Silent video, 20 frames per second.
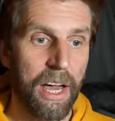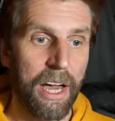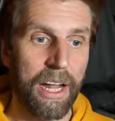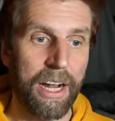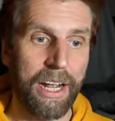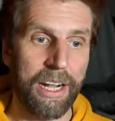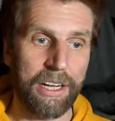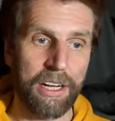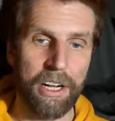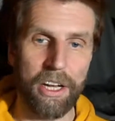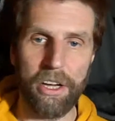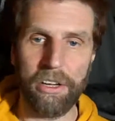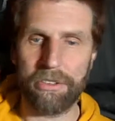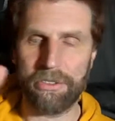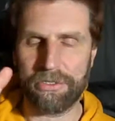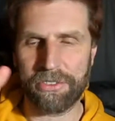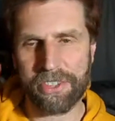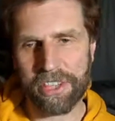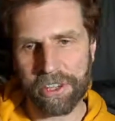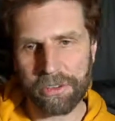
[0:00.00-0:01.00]
and I had
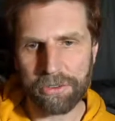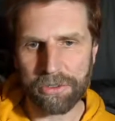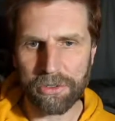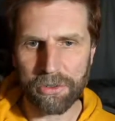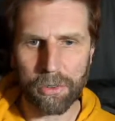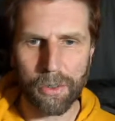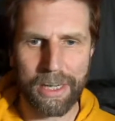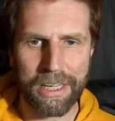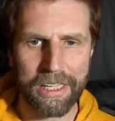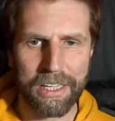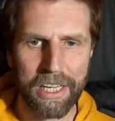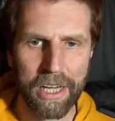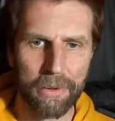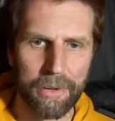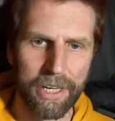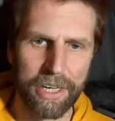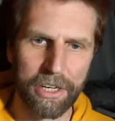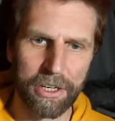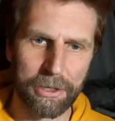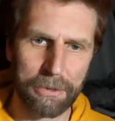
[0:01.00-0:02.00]
loads of tilt and swing
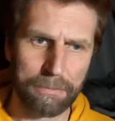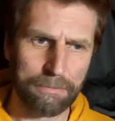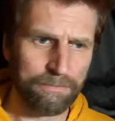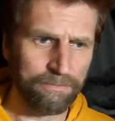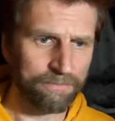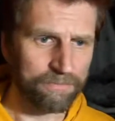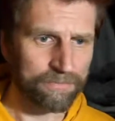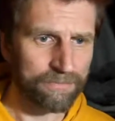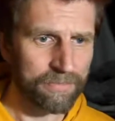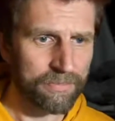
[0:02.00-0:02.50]
going on,